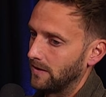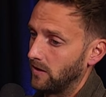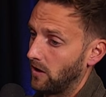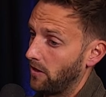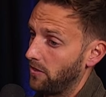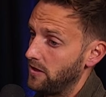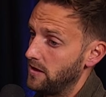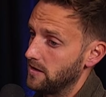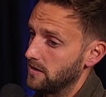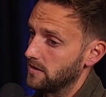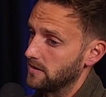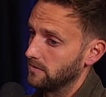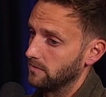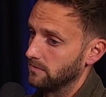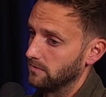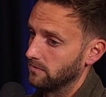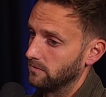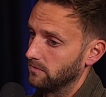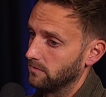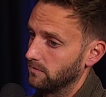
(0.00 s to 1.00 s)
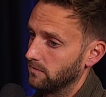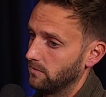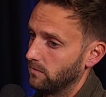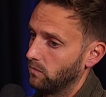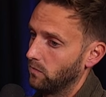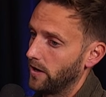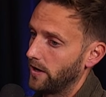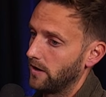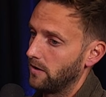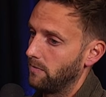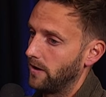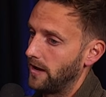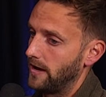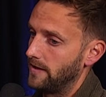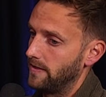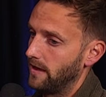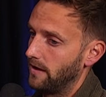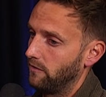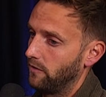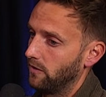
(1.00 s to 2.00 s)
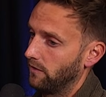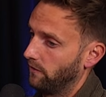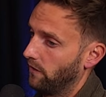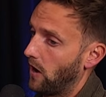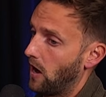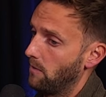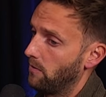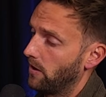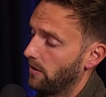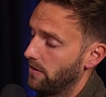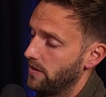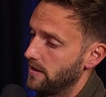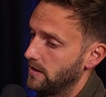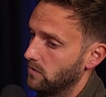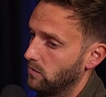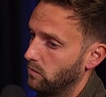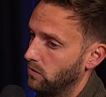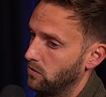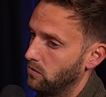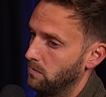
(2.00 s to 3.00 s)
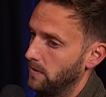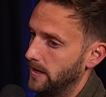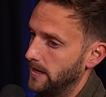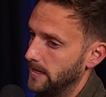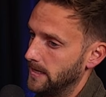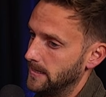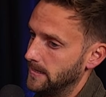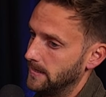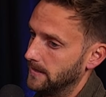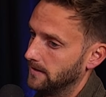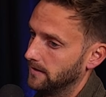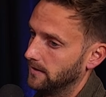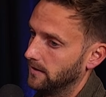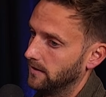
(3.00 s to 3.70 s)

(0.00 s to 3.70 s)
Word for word: I think we're going to be in there for the fight, but I think it will be